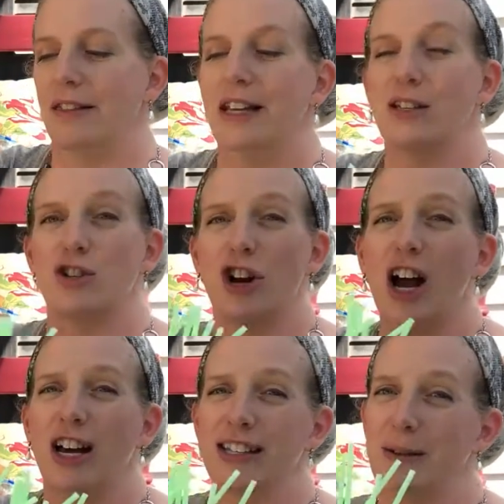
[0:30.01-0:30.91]
these
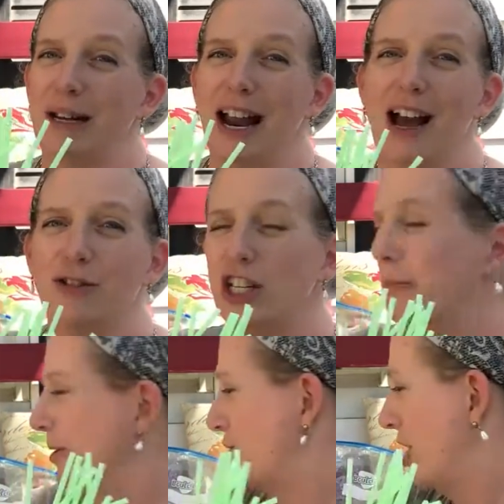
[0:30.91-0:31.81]
straws. I mean, how
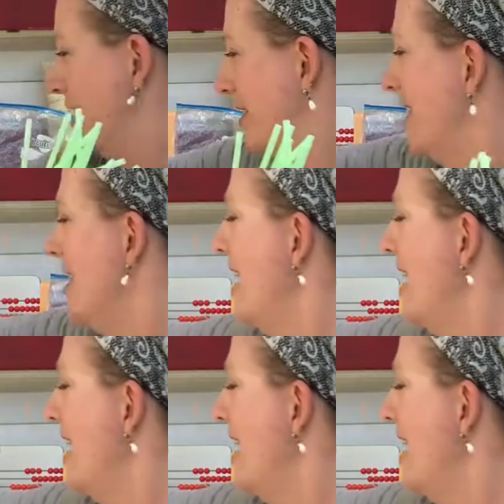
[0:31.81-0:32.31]
cheap are straws?